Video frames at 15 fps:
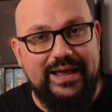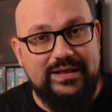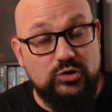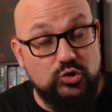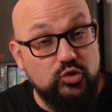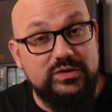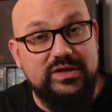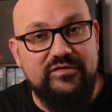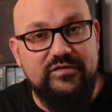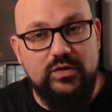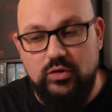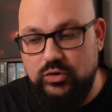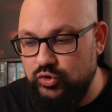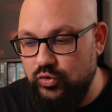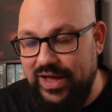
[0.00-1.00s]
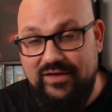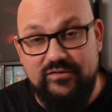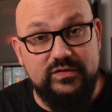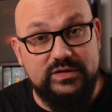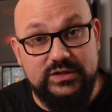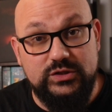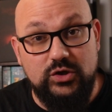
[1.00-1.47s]
too difficult to
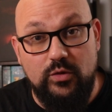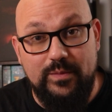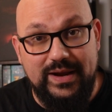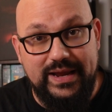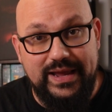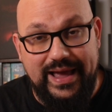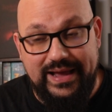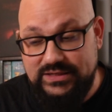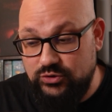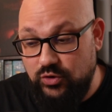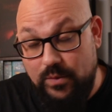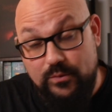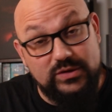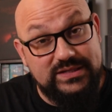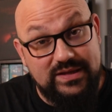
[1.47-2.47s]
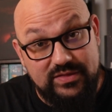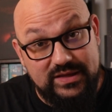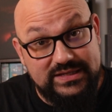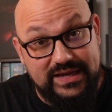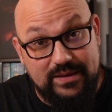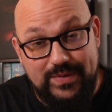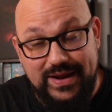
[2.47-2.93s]
have so many scrappers in the
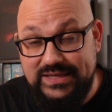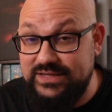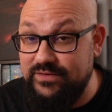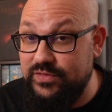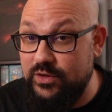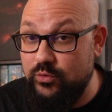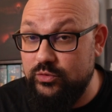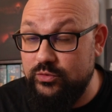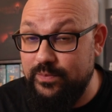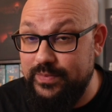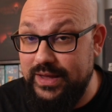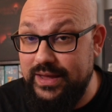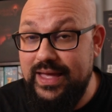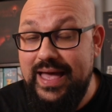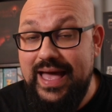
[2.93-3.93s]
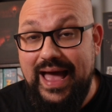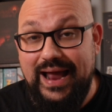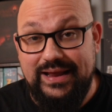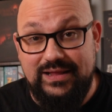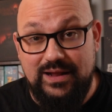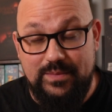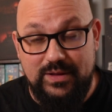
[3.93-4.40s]
same place if they would be a
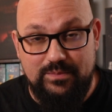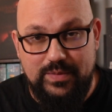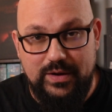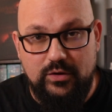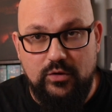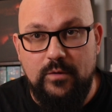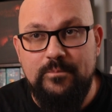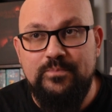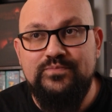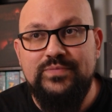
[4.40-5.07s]
little bit bigger.